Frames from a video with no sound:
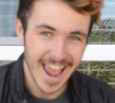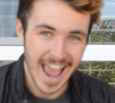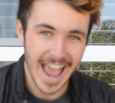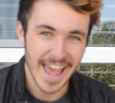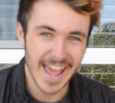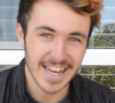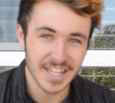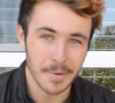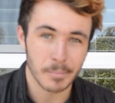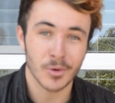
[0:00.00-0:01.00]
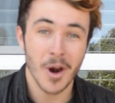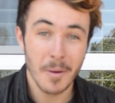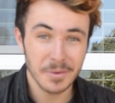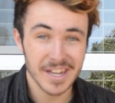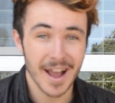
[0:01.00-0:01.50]
and
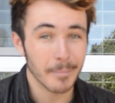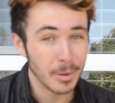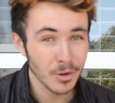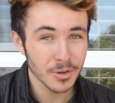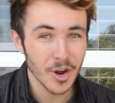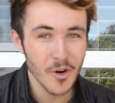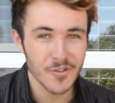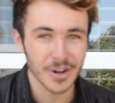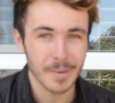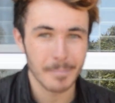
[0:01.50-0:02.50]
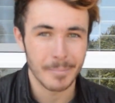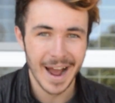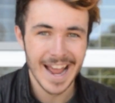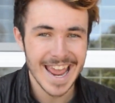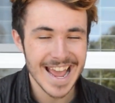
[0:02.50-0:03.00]
promptly got pulled over
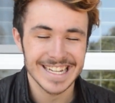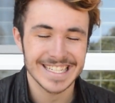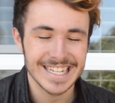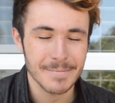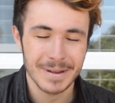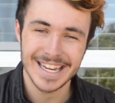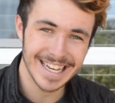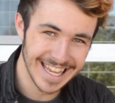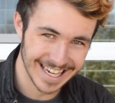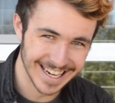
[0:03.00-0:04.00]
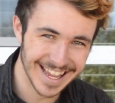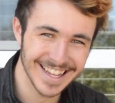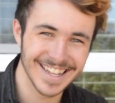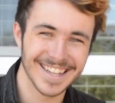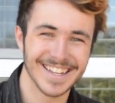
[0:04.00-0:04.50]
by SCPD
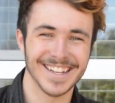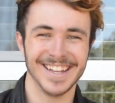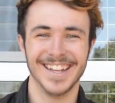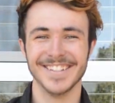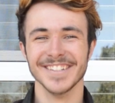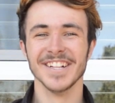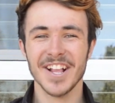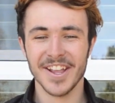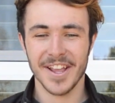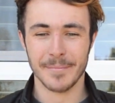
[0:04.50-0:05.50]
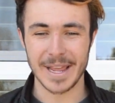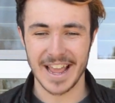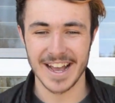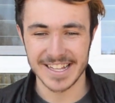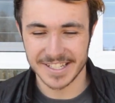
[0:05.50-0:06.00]

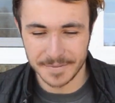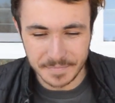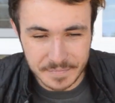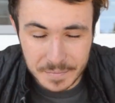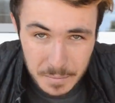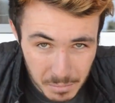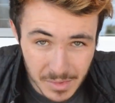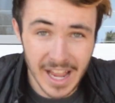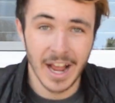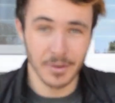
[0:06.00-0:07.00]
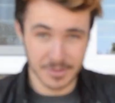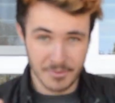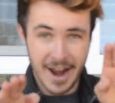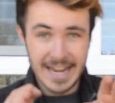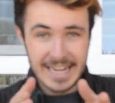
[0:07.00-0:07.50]
because I was
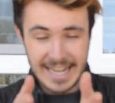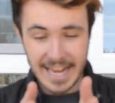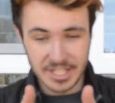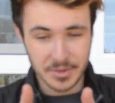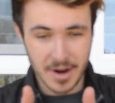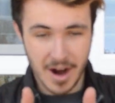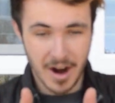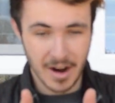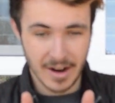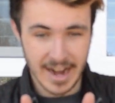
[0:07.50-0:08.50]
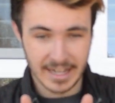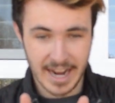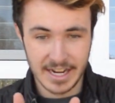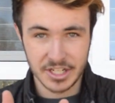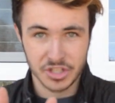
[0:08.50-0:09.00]
riding next to a car and
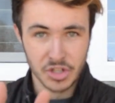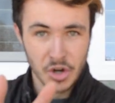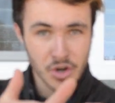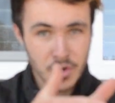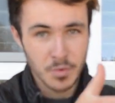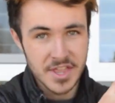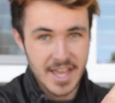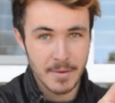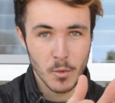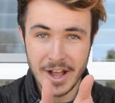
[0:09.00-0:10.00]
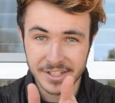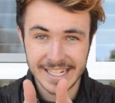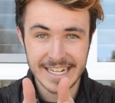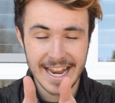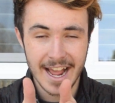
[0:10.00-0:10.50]
kind of just turned with them while
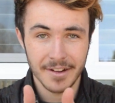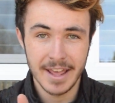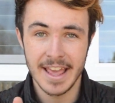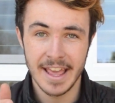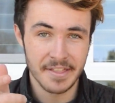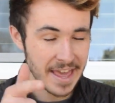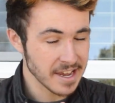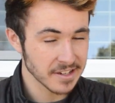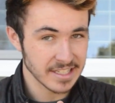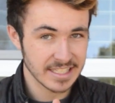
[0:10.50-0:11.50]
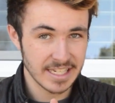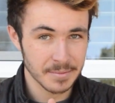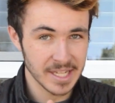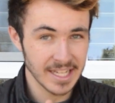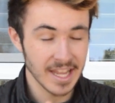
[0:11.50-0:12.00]
sitting down. They couldn't see
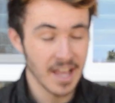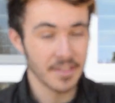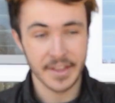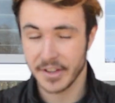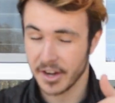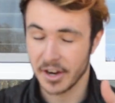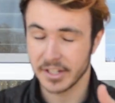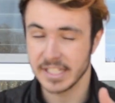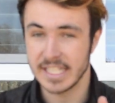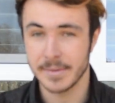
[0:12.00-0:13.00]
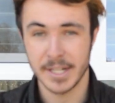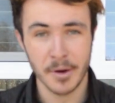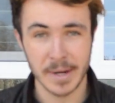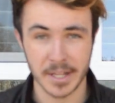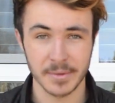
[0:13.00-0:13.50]
me, the other car couldn't see me,
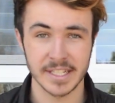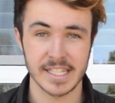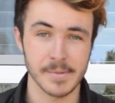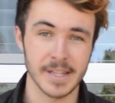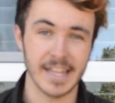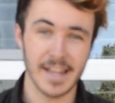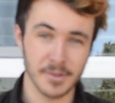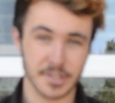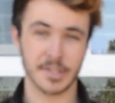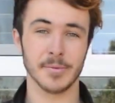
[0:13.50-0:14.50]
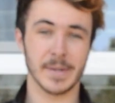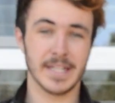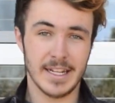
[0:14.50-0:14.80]
nobody could really see me. It was stupid,